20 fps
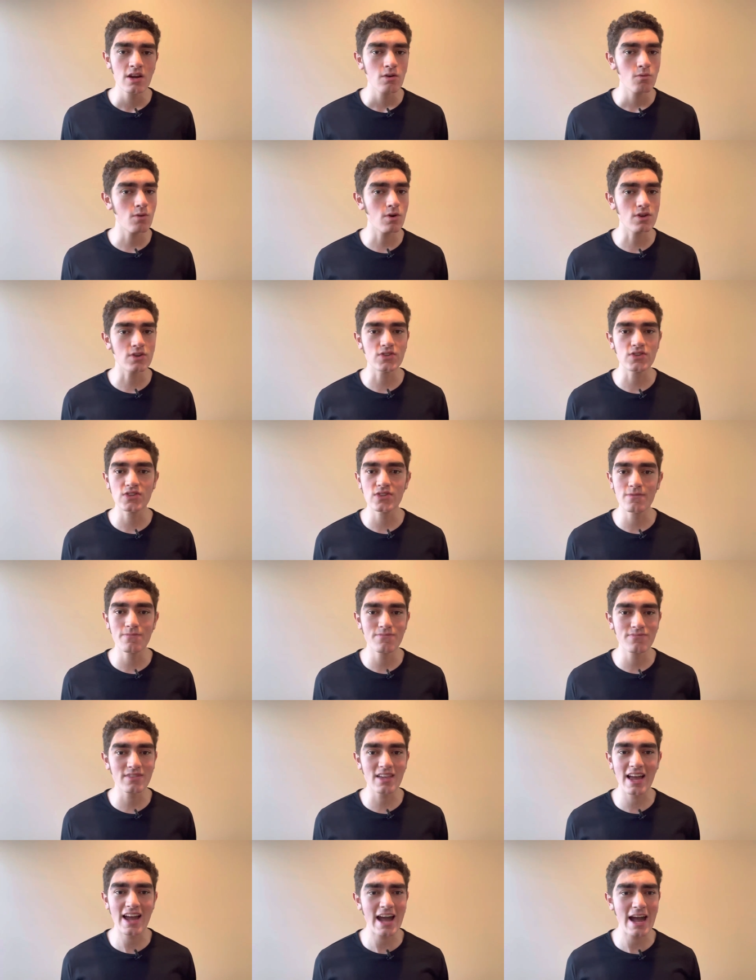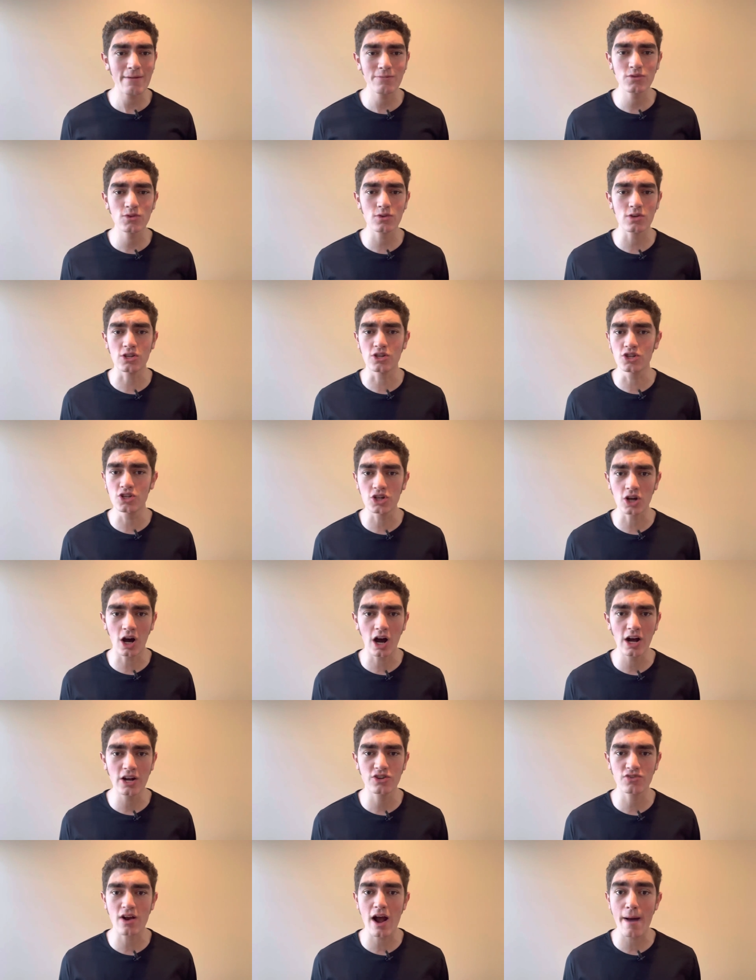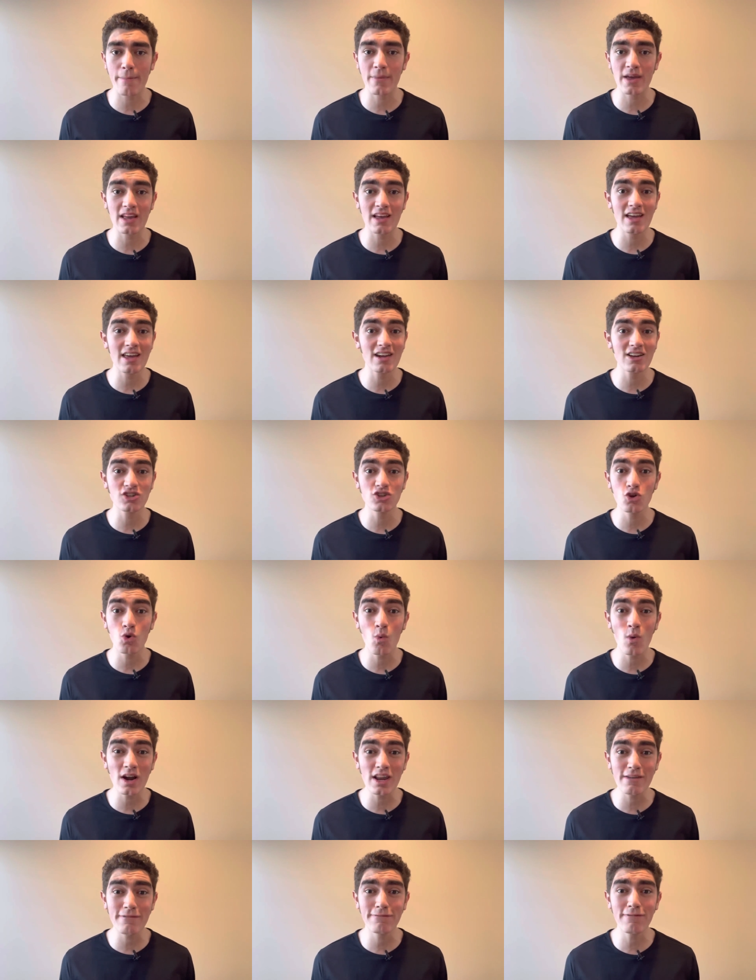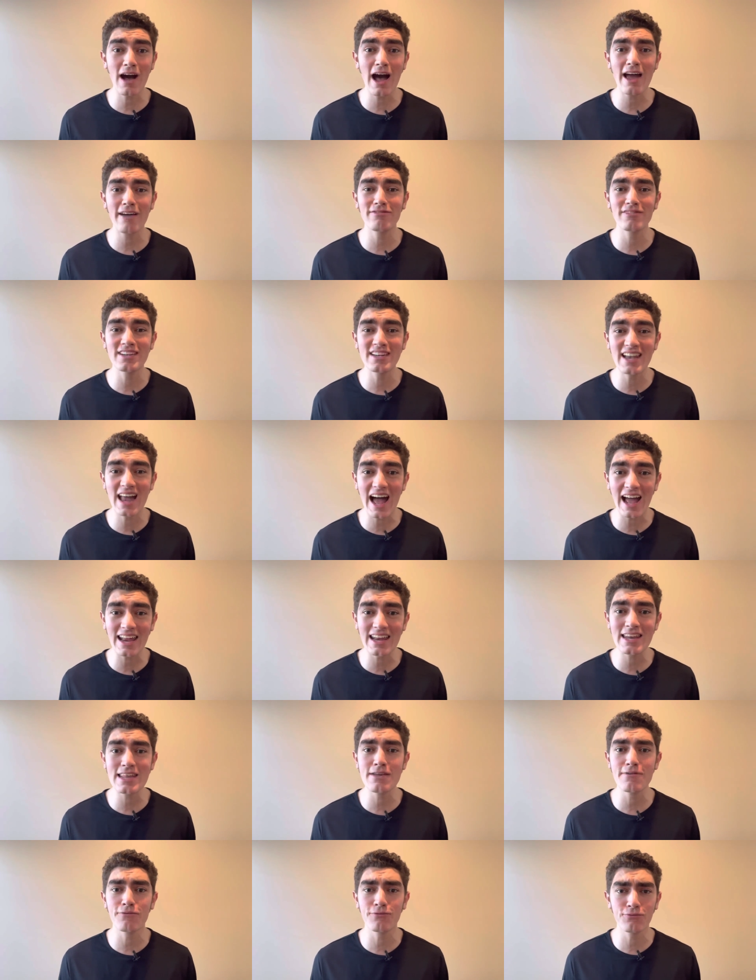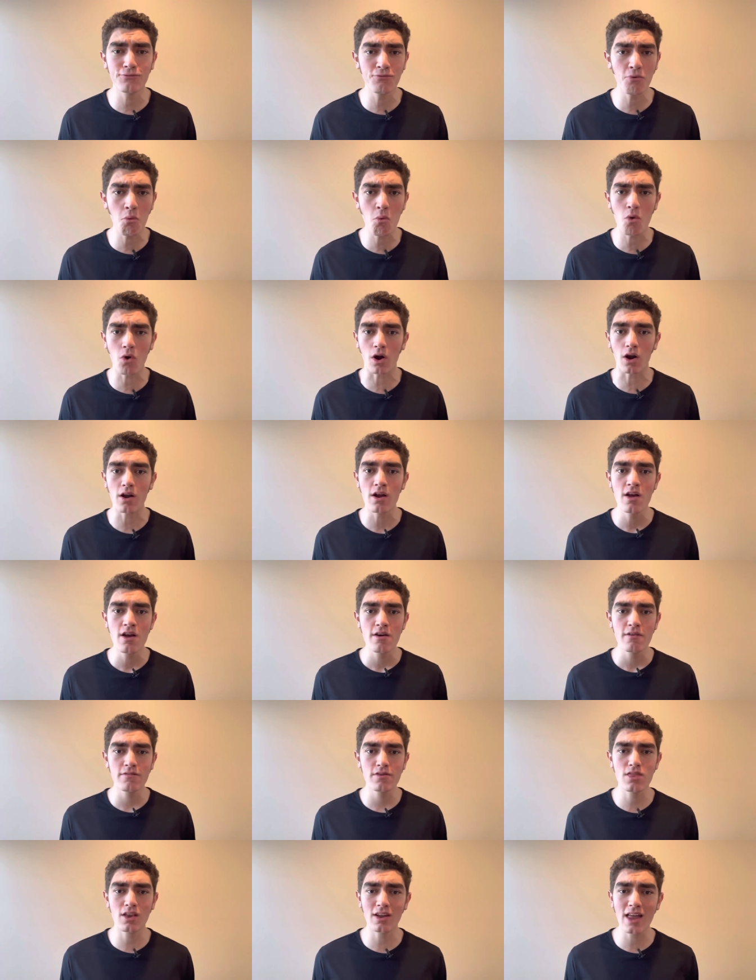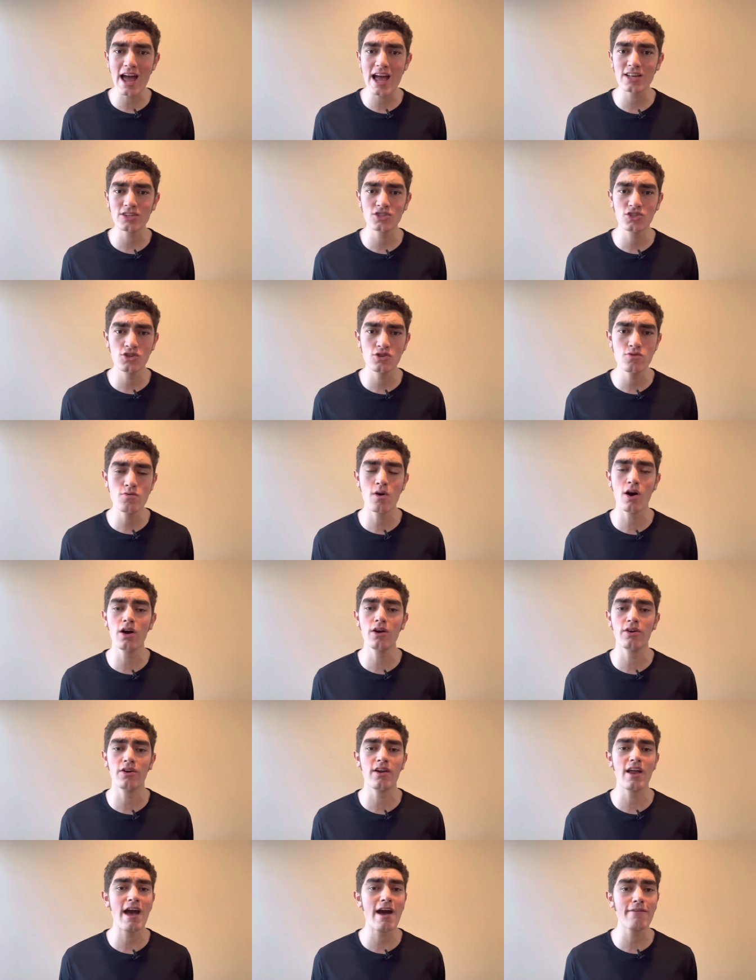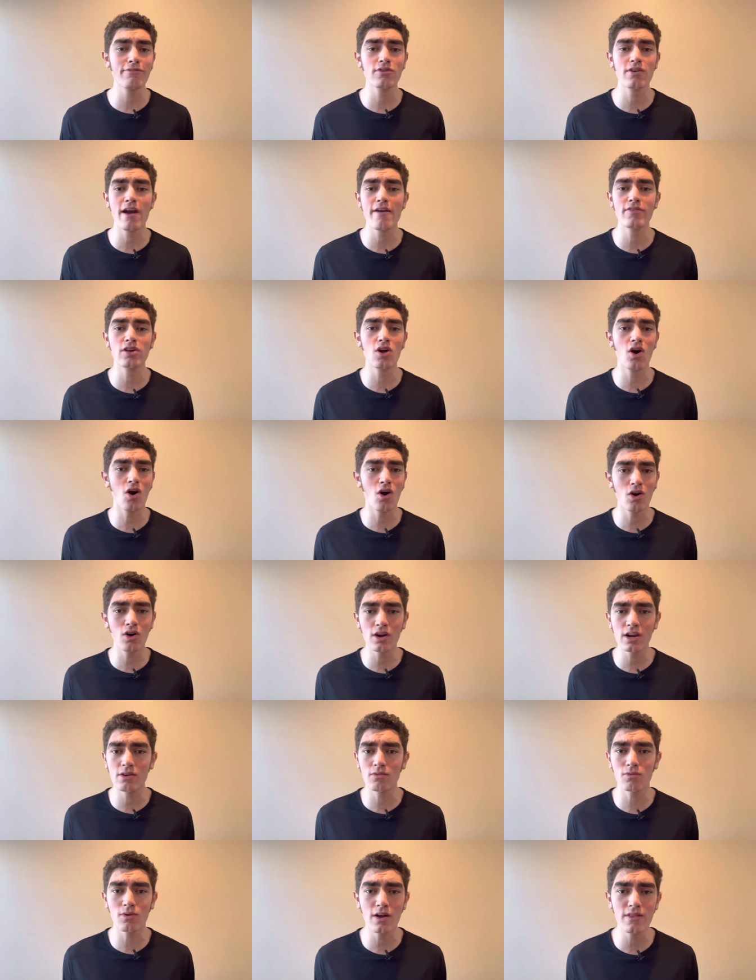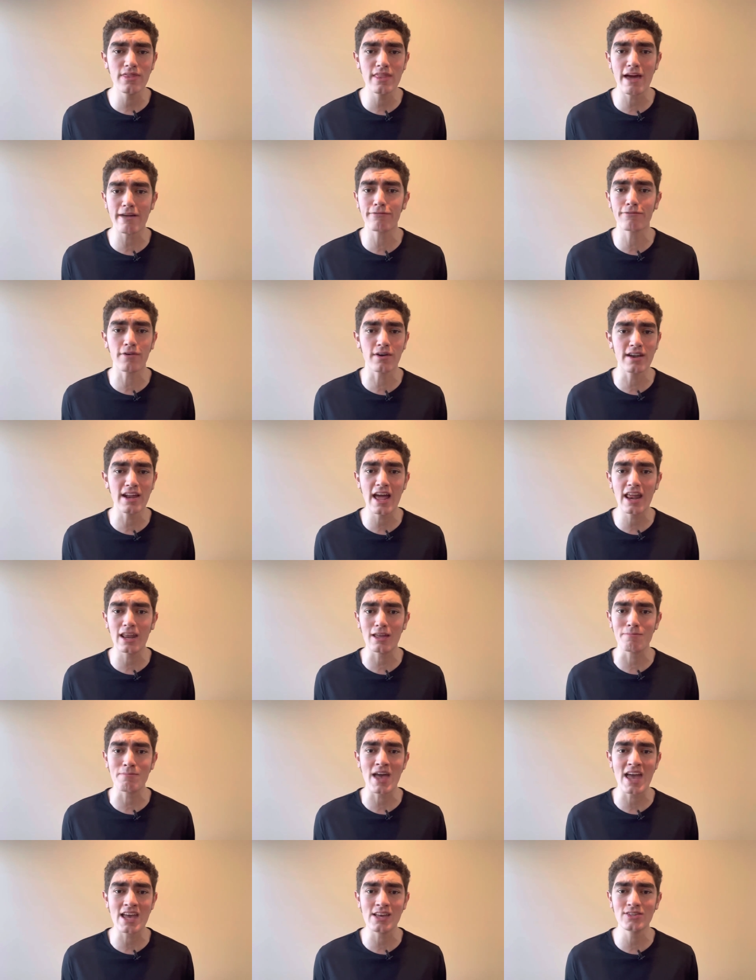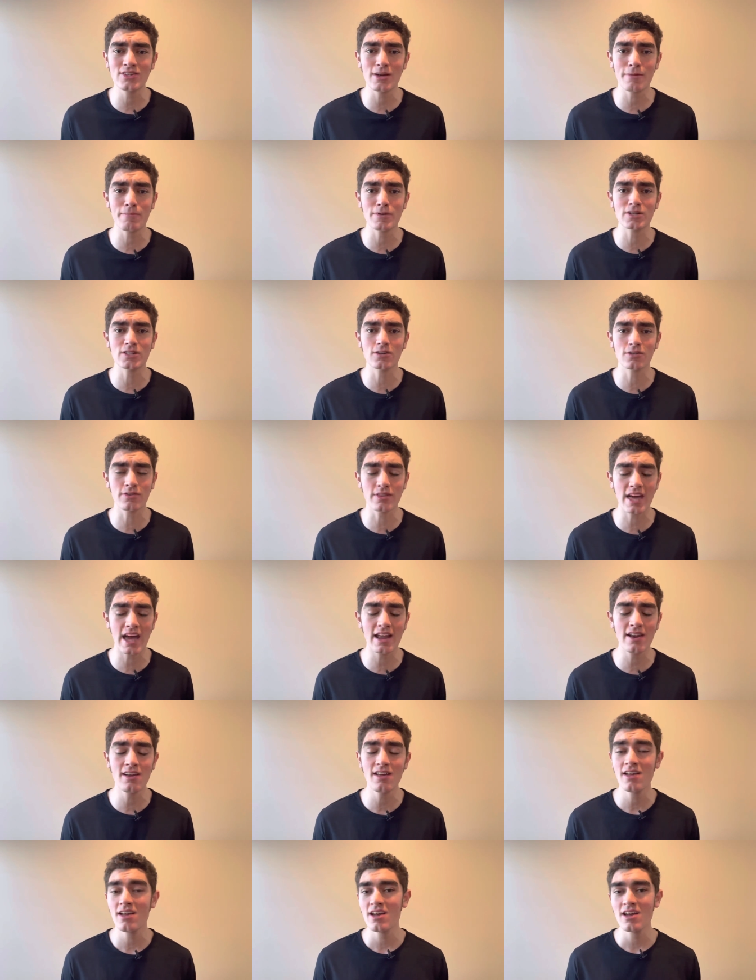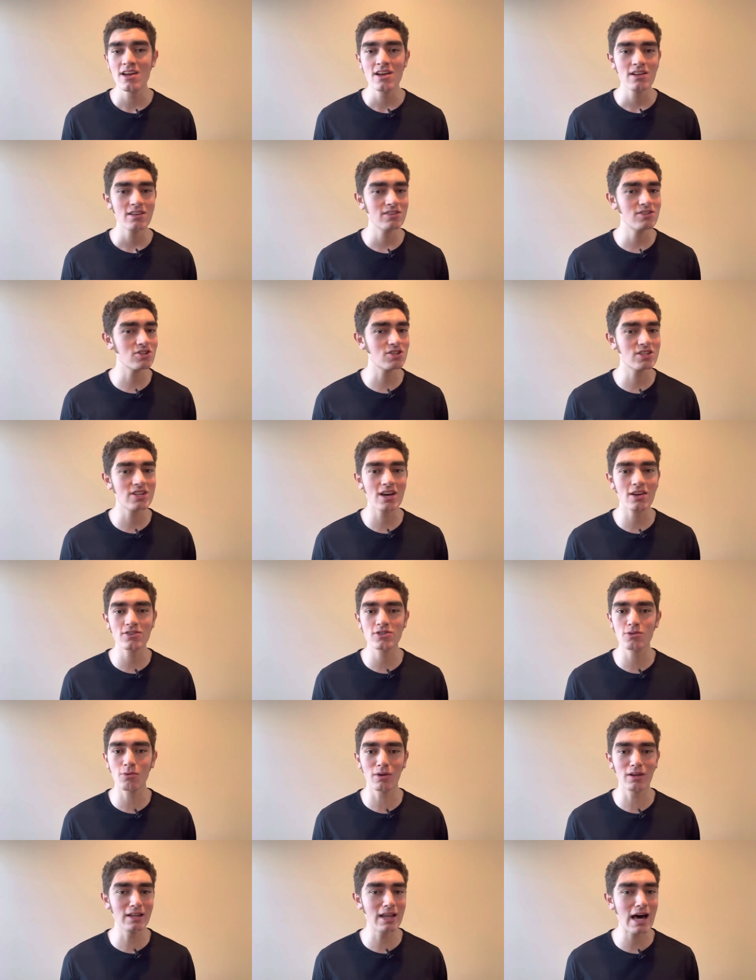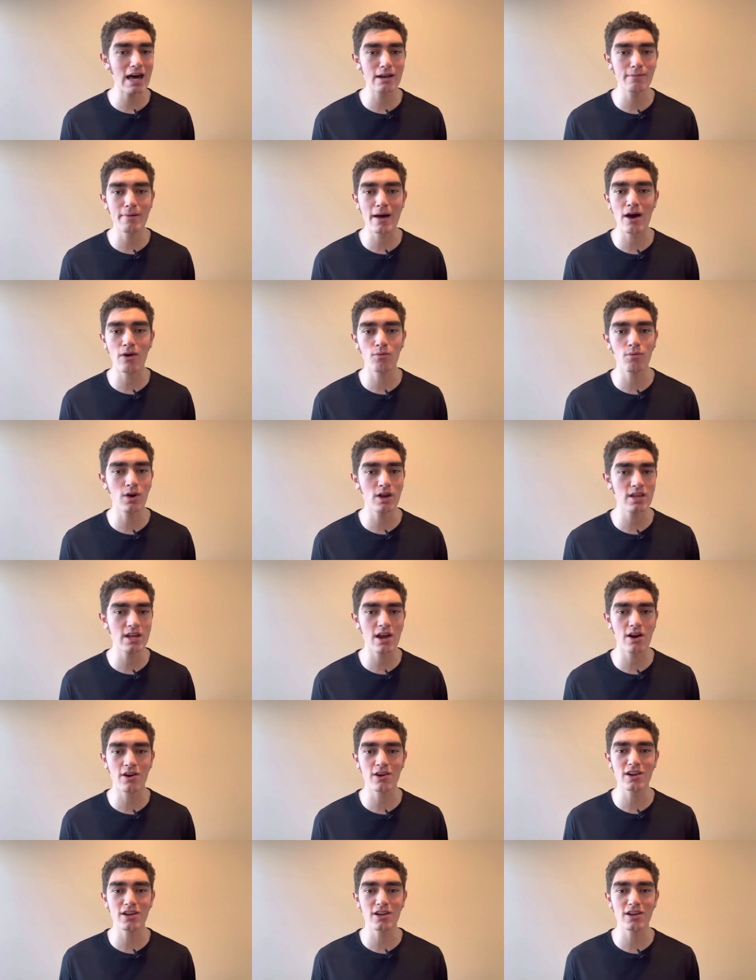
was absolutely jaw dropping, and a 25.94 for the last 200 after having already run that frenetic pace up until then just tells you a lot about what Yared